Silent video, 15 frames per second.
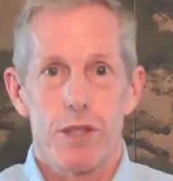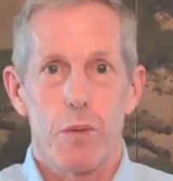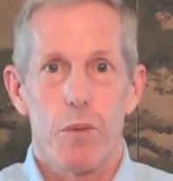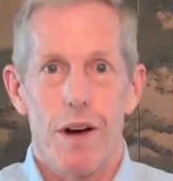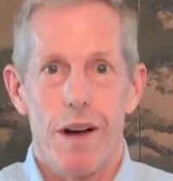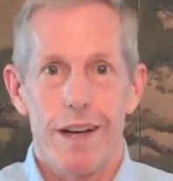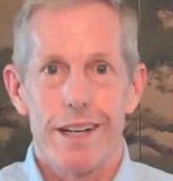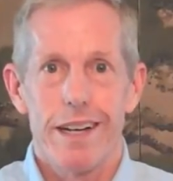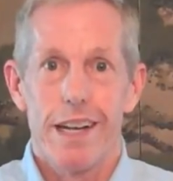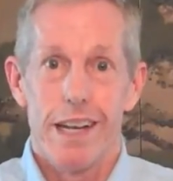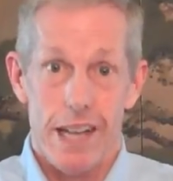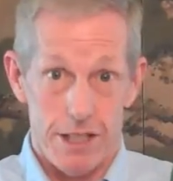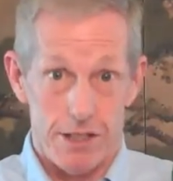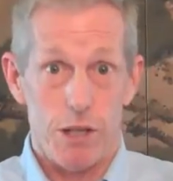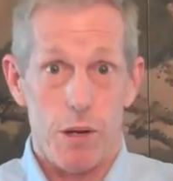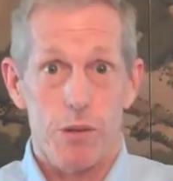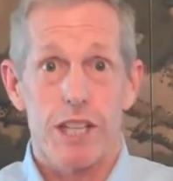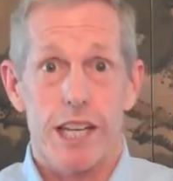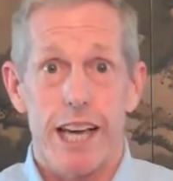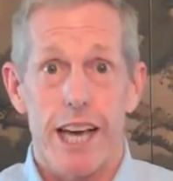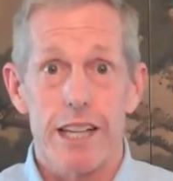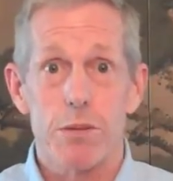to the wine. And so is
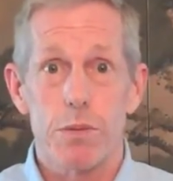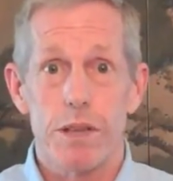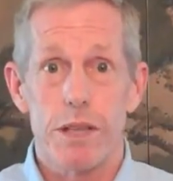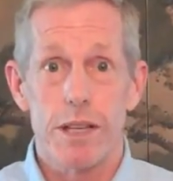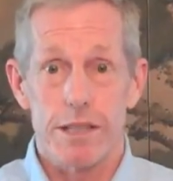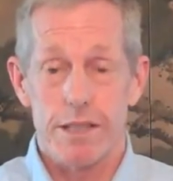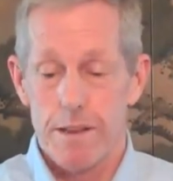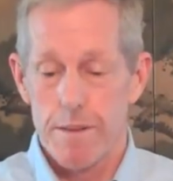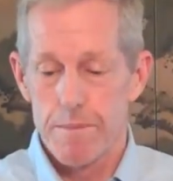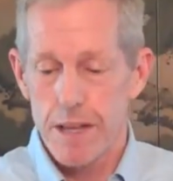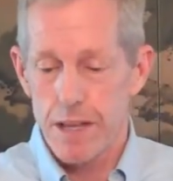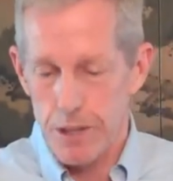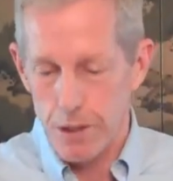the case with this.